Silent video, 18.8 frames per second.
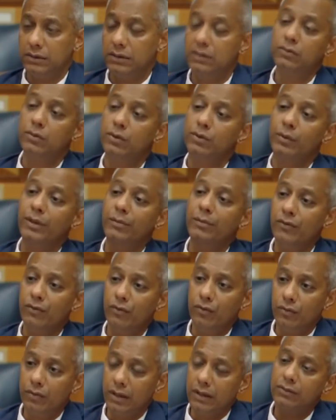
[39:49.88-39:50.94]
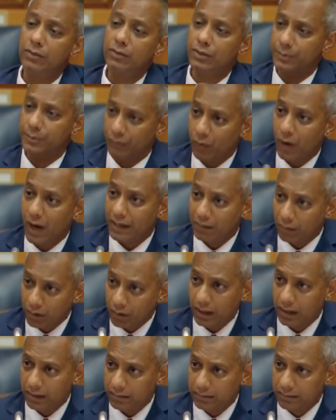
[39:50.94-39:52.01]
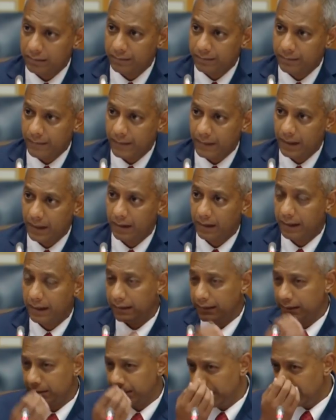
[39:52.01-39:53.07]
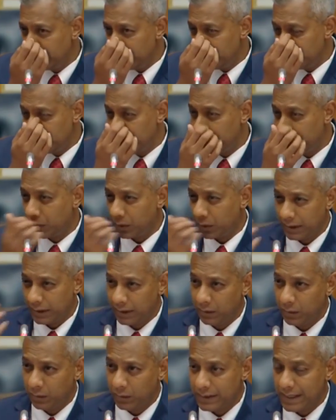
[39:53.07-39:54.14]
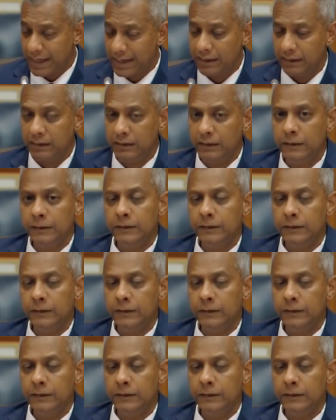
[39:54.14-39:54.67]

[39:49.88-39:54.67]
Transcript: This was before I got there. that this PwC report, I think, was done.